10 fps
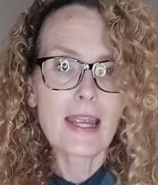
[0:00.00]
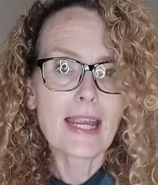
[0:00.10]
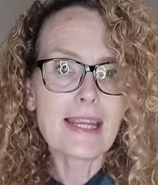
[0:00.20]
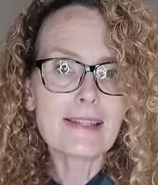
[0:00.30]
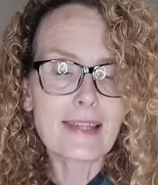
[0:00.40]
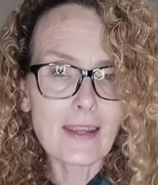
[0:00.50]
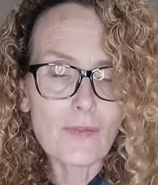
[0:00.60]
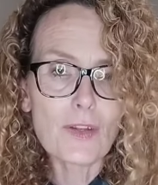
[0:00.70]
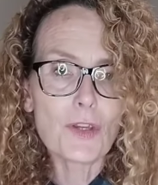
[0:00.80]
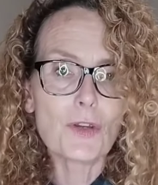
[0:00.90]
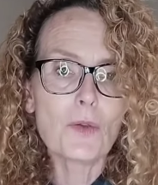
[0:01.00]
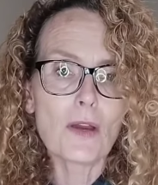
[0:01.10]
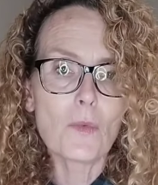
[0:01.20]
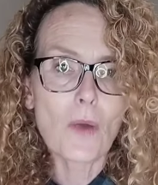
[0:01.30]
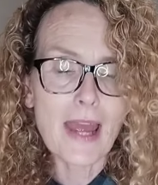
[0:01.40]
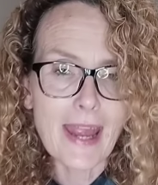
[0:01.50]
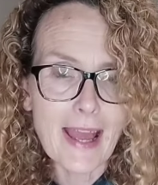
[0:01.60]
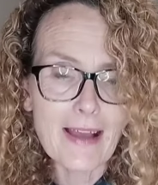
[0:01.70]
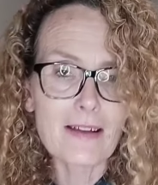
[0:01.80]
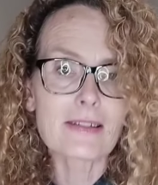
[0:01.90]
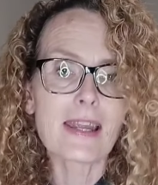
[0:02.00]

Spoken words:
He's given you a way out.